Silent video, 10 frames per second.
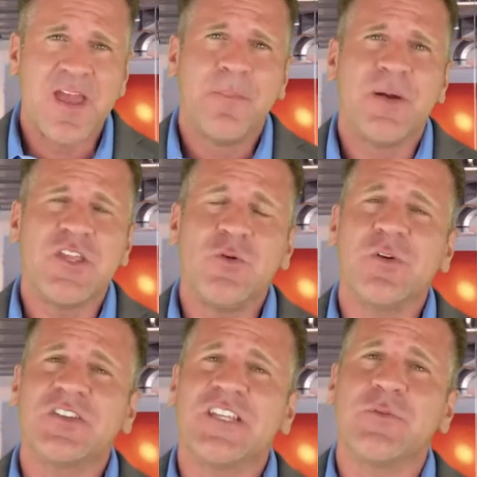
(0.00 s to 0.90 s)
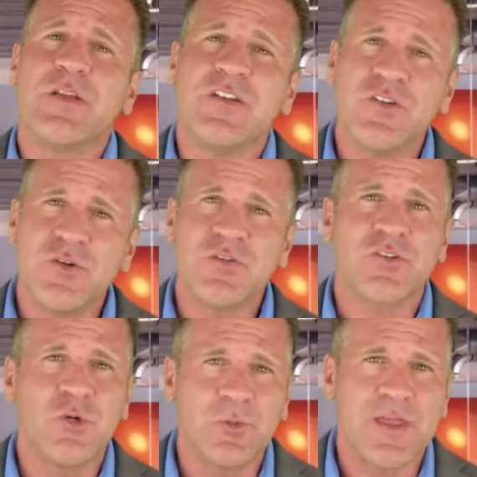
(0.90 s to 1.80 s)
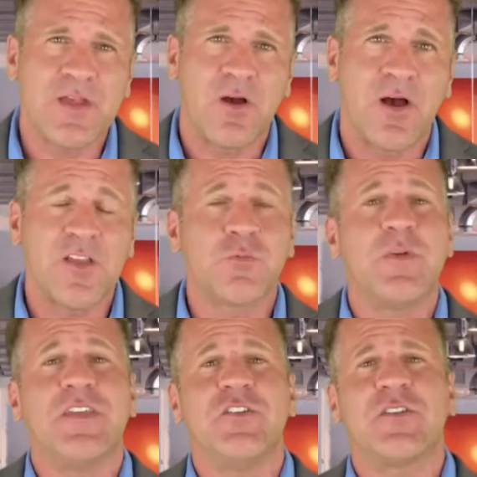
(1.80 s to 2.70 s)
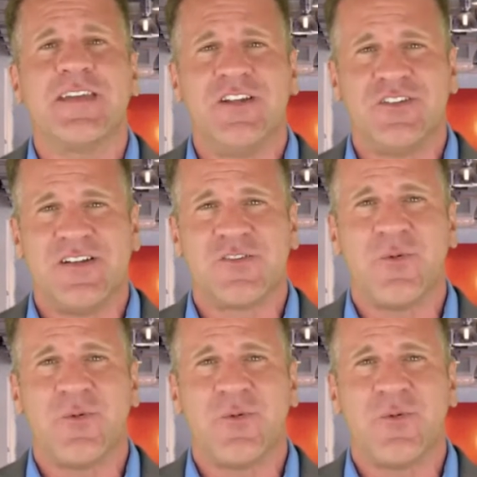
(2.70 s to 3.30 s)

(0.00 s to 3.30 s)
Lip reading: but you will see reduced cooling costs within your kitchen as